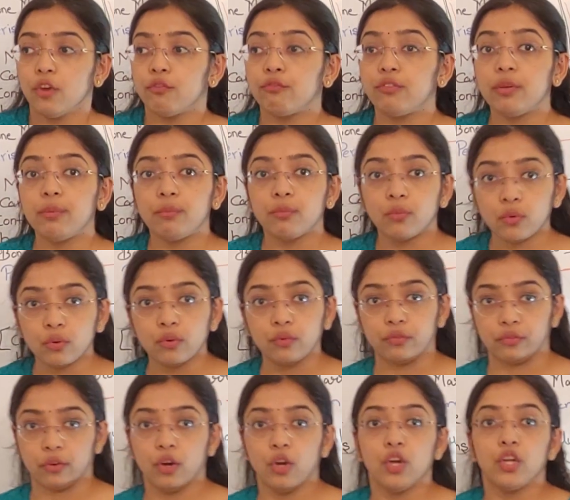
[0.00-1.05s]
We
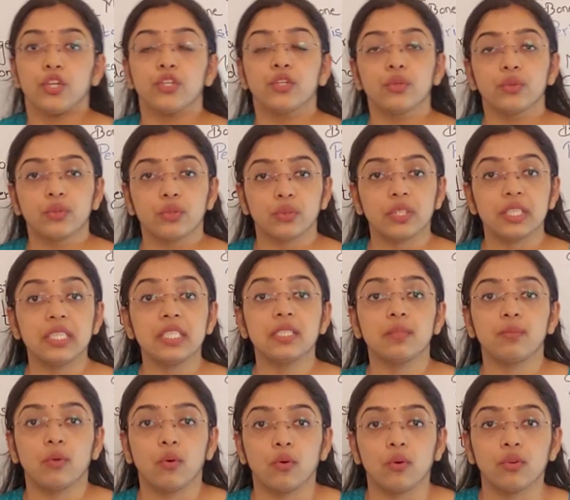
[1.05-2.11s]
move due to these
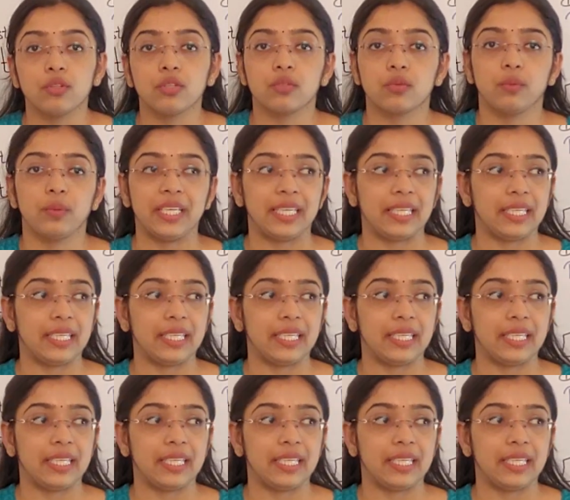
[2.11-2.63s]
bones, we